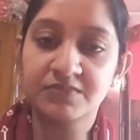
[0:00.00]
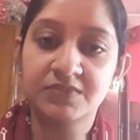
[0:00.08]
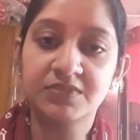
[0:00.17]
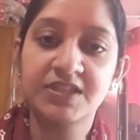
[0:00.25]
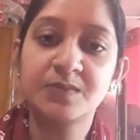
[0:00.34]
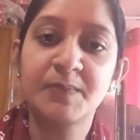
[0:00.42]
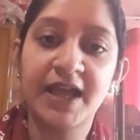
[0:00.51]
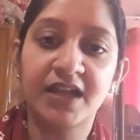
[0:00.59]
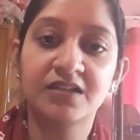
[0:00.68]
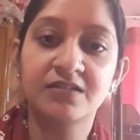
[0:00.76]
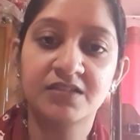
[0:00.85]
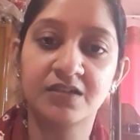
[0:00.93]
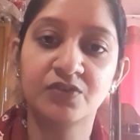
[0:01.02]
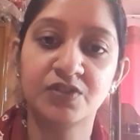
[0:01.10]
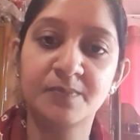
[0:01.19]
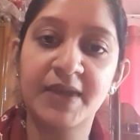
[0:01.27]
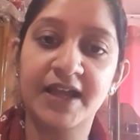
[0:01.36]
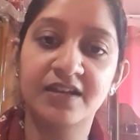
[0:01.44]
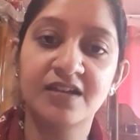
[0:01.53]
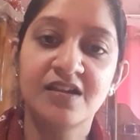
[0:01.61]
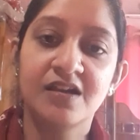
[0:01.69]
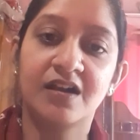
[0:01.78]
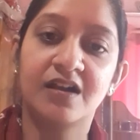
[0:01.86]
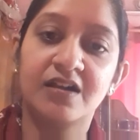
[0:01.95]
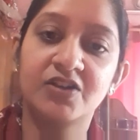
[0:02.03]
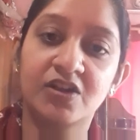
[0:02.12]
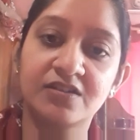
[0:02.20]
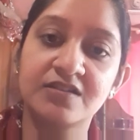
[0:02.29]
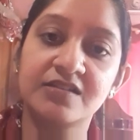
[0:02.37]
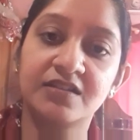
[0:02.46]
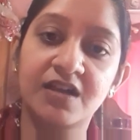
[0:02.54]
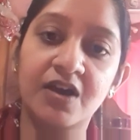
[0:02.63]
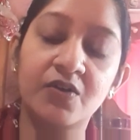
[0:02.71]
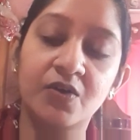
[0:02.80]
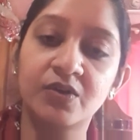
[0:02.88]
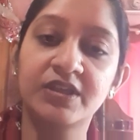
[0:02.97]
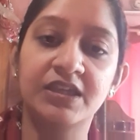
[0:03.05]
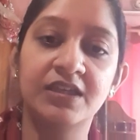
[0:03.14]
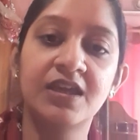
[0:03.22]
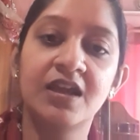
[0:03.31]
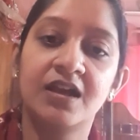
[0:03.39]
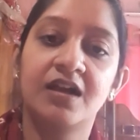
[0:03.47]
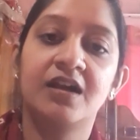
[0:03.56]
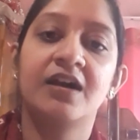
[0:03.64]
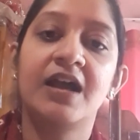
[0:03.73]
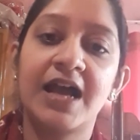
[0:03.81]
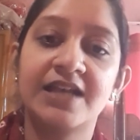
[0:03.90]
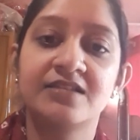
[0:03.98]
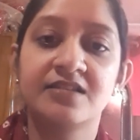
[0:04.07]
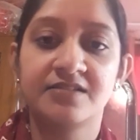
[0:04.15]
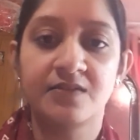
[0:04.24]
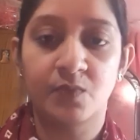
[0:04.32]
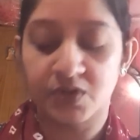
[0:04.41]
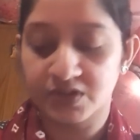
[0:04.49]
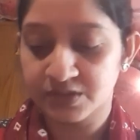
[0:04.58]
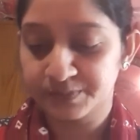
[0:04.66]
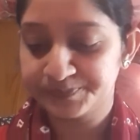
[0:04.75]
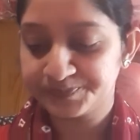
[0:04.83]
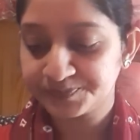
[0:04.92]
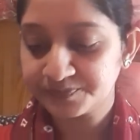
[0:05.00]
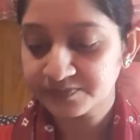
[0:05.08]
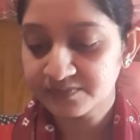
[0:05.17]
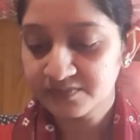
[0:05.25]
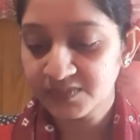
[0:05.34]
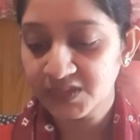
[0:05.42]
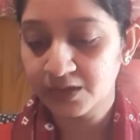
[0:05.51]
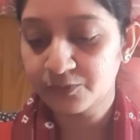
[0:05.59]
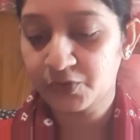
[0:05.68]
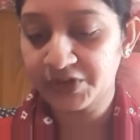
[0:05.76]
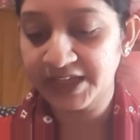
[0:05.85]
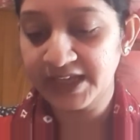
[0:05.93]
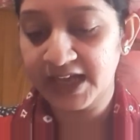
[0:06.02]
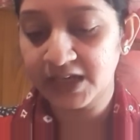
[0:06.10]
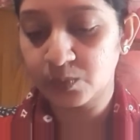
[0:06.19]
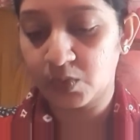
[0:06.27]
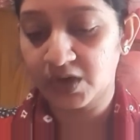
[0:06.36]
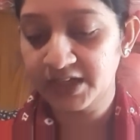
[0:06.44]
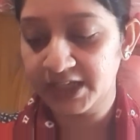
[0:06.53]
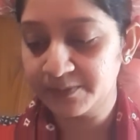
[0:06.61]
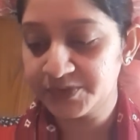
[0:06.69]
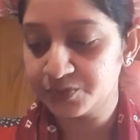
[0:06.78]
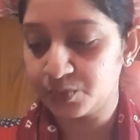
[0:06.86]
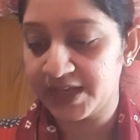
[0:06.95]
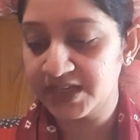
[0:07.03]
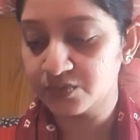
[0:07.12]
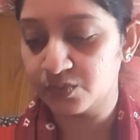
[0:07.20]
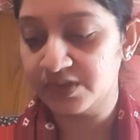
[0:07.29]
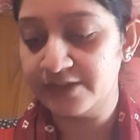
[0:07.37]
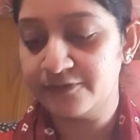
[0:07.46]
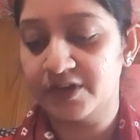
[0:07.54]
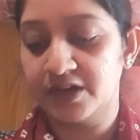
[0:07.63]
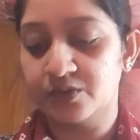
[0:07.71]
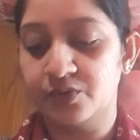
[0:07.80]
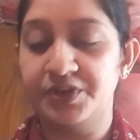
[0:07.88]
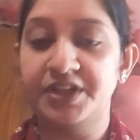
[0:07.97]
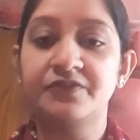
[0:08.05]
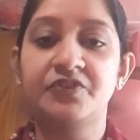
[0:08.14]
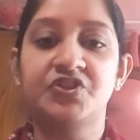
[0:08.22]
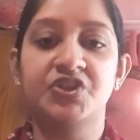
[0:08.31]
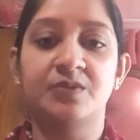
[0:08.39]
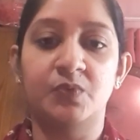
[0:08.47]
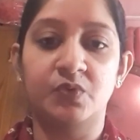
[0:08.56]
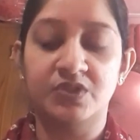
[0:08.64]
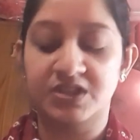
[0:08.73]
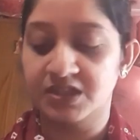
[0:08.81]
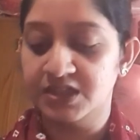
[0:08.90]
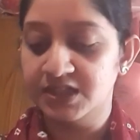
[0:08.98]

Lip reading: this man, the good man, Dr. Sadao Hoki, has his reward. For he had warned him to wait only for a Korean fishing boat.